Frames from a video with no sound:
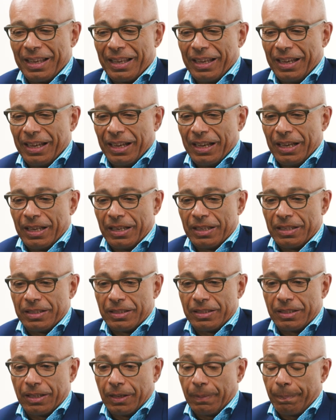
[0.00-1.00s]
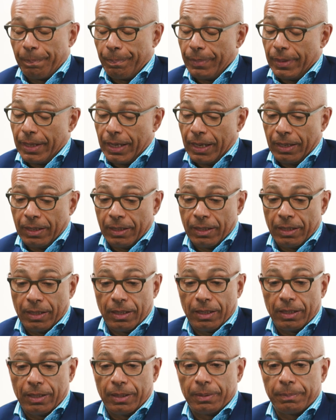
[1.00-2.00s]
And then
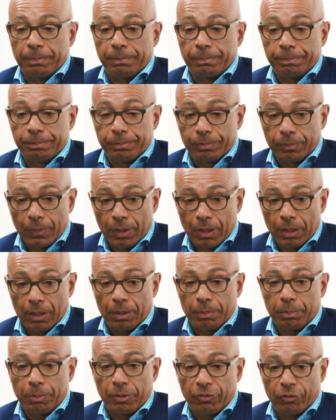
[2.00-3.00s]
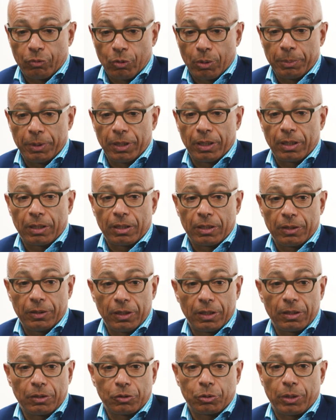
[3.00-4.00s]
performing a
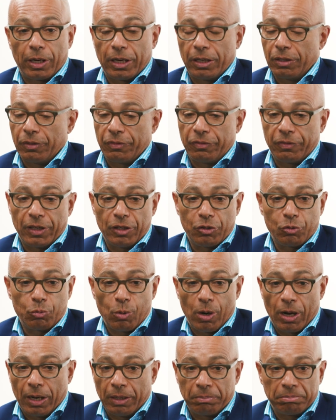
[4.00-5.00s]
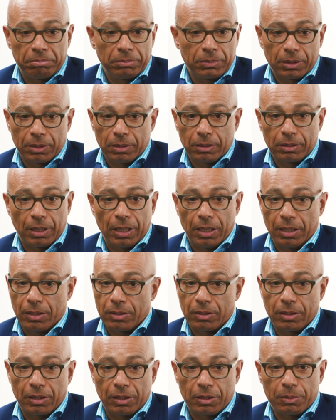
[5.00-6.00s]
clinical trial, a phase 1,
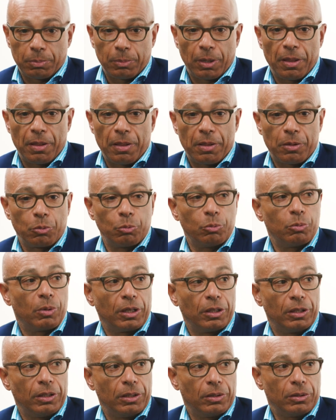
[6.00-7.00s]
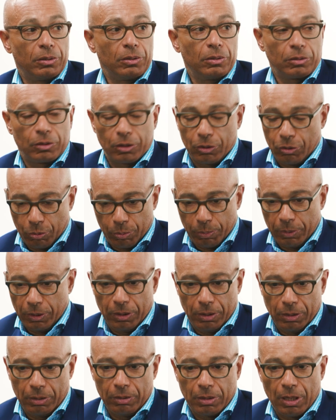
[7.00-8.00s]
takes 6 months to 1 year just to
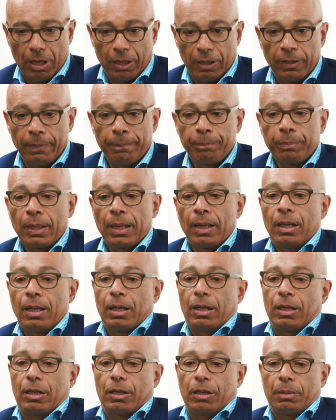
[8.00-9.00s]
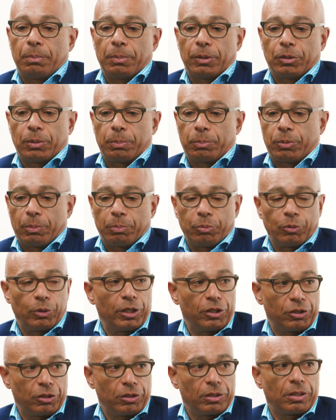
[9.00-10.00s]
be done. But the
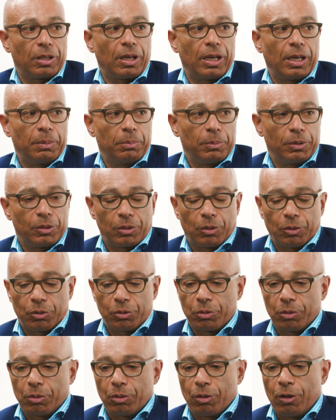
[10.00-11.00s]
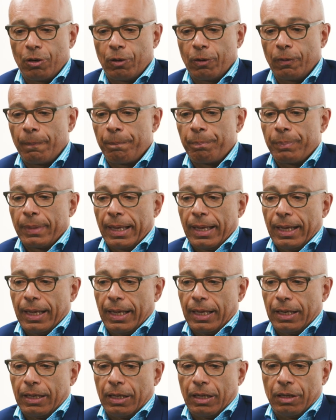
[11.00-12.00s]
preparation time is also long.
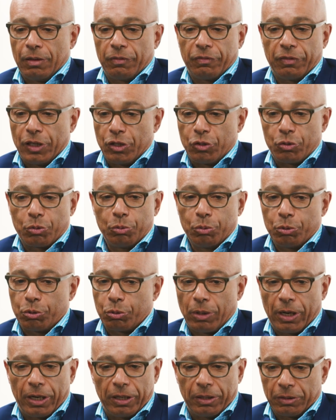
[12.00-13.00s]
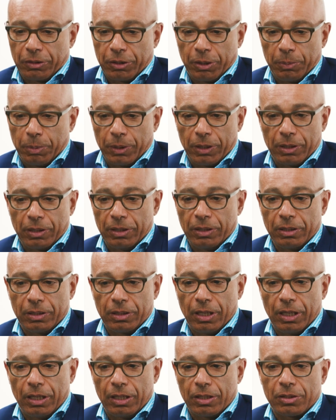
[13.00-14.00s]
And then a phase 2 trial typically
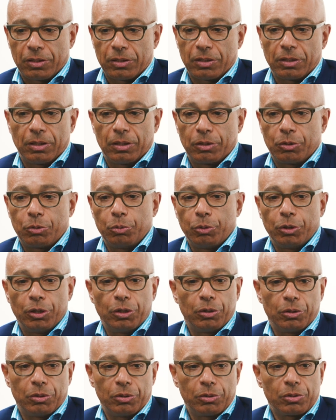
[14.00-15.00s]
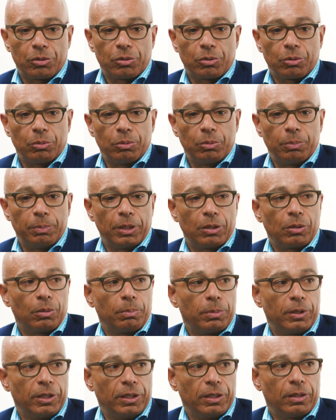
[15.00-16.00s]
takes 2 years to be
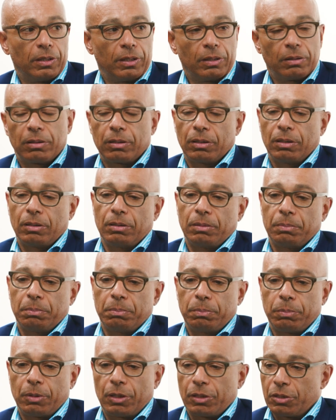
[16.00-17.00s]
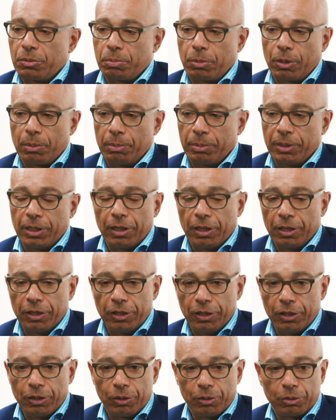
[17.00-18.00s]
completed, plus probably a
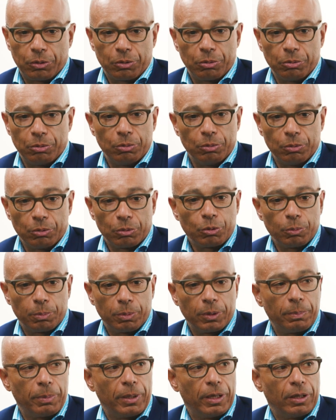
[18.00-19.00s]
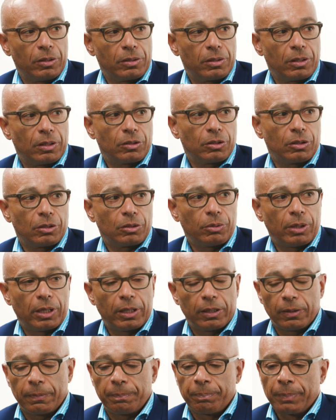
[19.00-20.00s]
year to prepare such a
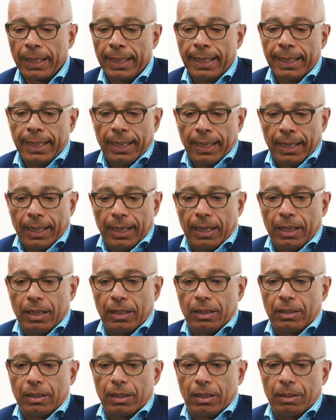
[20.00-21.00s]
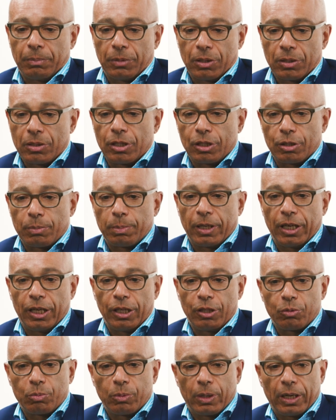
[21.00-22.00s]
trial. And this
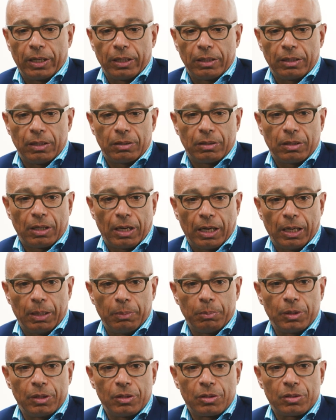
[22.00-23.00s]
explains why the time